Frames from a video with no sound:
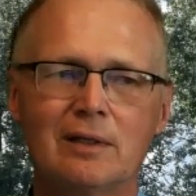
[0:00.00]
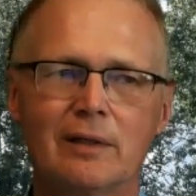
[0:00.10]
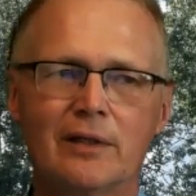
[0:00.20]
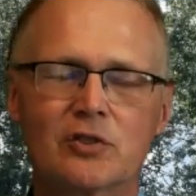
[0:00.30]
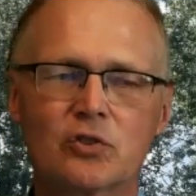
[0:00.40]

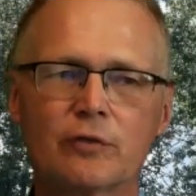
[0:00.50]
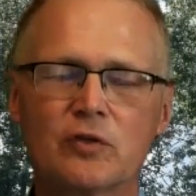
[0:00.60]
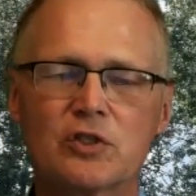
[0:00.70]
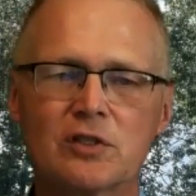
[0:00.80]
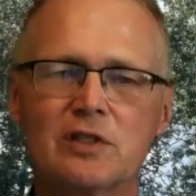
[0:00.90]
the
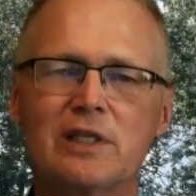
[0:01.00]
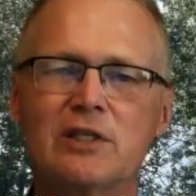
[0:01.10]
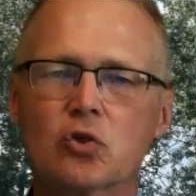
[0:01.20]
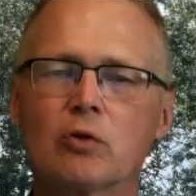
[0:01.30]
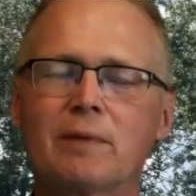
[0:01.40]
surfaces
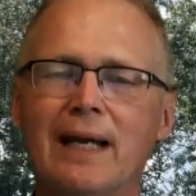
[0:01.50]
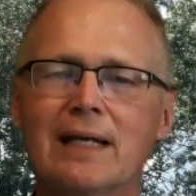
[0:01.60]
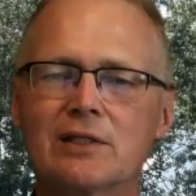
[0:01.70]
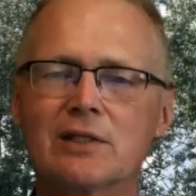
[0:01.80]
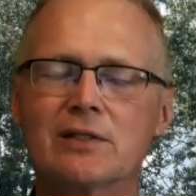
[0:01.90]
desorb
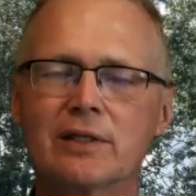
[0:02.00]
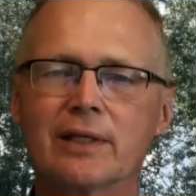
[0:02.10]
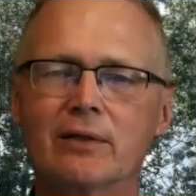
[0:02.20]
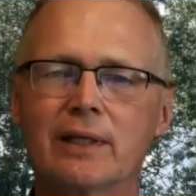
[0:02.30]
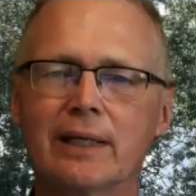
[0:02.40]
gases and
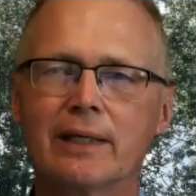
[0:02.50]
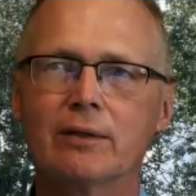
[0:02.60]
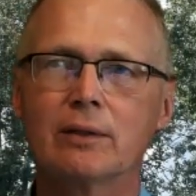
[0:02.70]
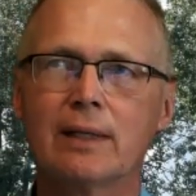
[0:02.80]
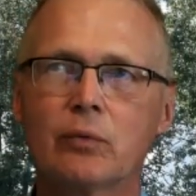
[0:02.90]

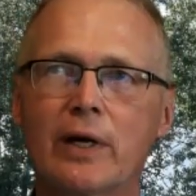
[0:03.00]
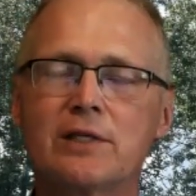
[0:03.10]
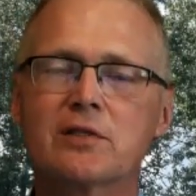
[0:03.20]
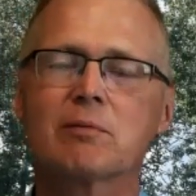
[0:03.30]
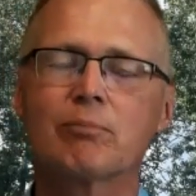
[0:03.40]
it
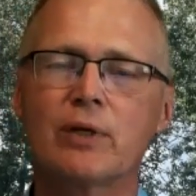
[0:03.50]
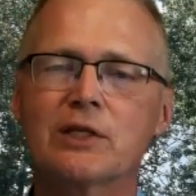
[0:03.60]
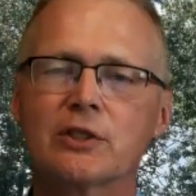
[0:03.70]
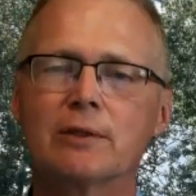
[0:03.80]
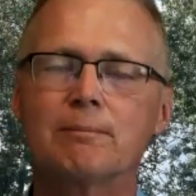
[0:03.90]
raises the
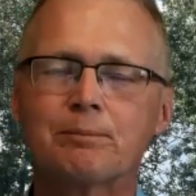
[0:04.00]
pressure.